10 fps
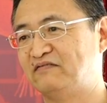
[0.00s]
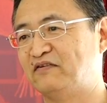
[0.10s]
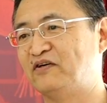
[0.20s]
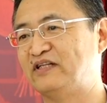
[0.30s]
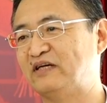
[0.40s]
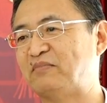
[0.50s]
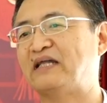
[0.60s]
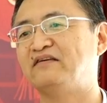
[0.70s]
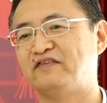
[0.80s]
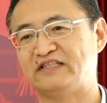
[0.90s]
for the
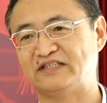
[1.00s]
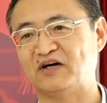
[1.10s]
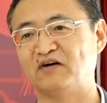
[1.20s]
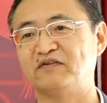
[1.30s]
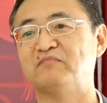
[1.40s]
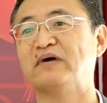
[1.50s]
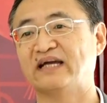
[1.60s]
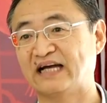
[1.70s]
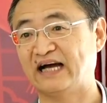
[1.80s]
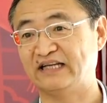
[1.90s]
benefits of the
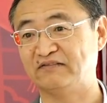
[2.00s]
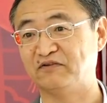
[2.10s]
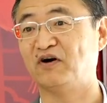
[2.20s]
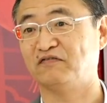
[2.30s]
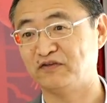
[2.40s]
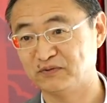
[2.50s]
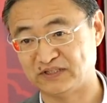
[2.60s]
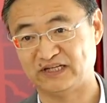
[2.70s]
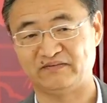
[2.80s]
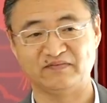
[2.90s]
mankind for
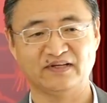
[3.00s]
future.